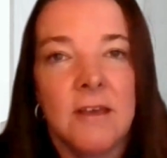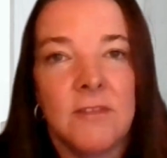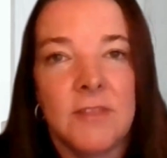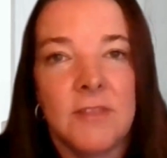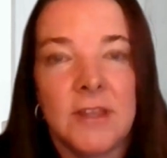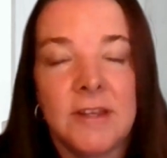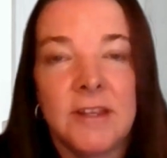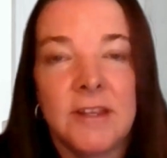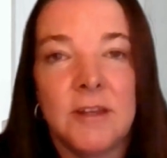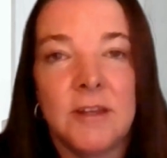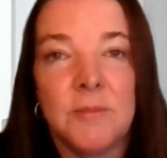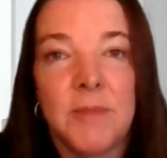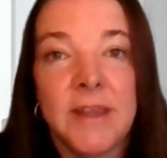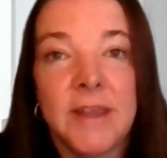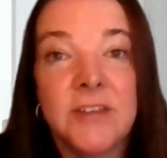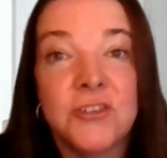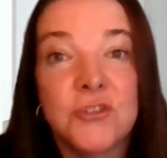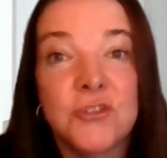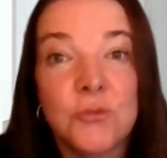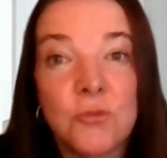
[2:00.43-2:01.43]
They need to
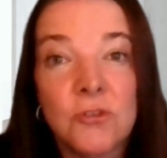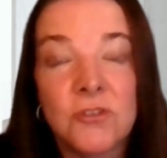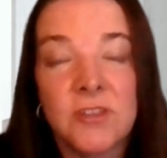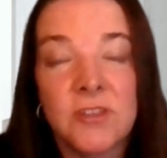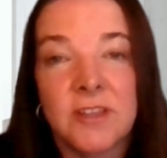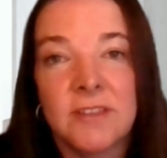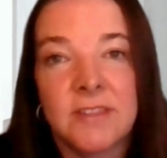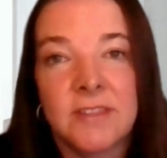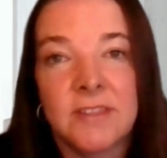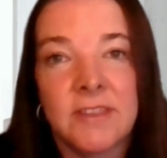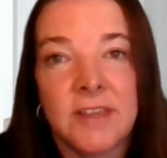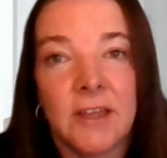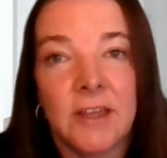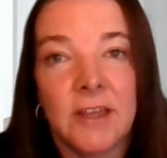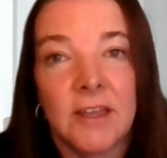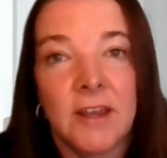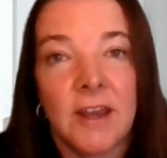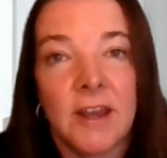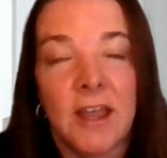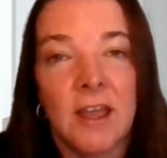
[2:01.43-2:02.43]
make sure
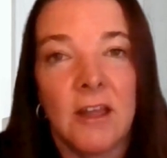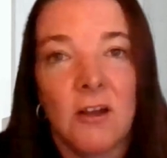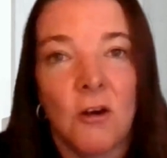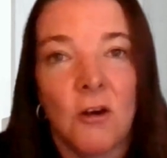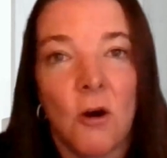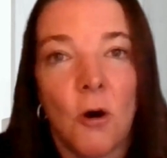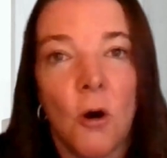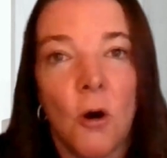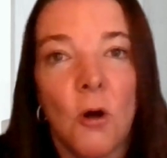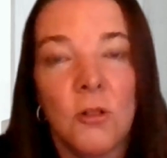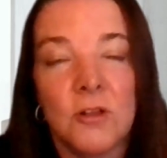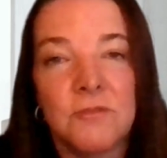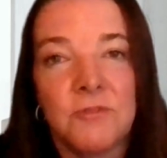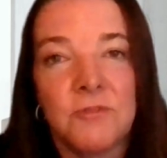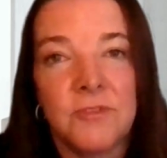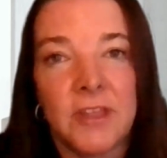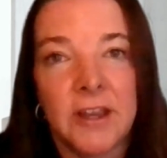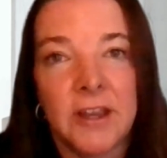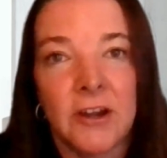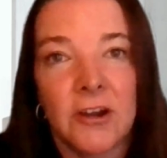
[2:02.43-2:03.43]
that all
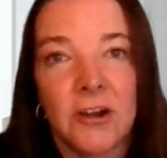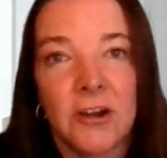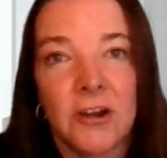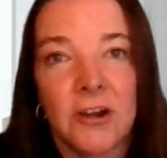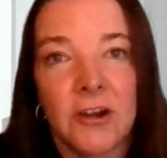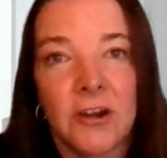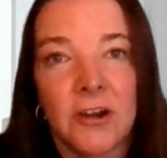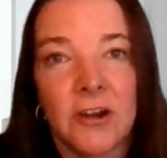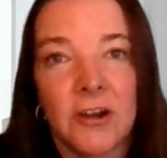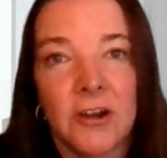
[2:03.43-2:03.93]
of the